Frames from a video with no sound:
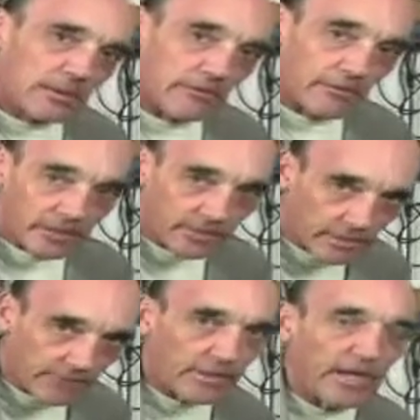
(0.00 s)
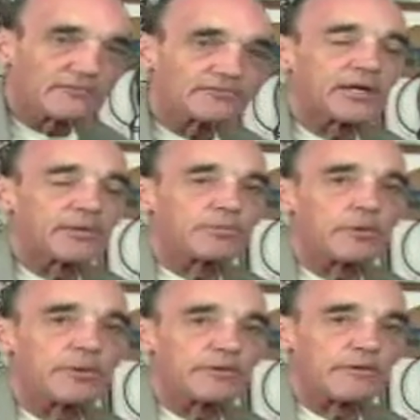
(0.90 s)
And then another half step
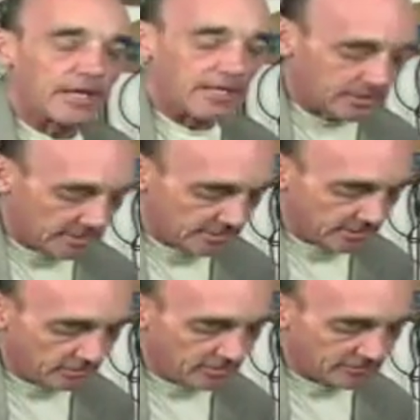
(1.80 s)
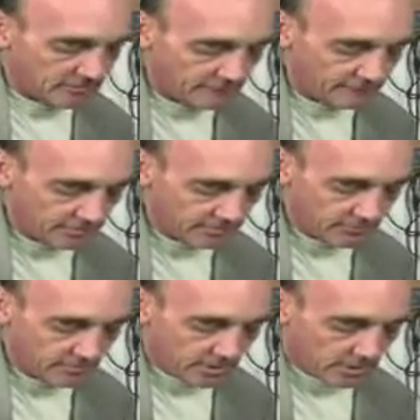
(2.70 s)
lower than that, and then it'll resolve into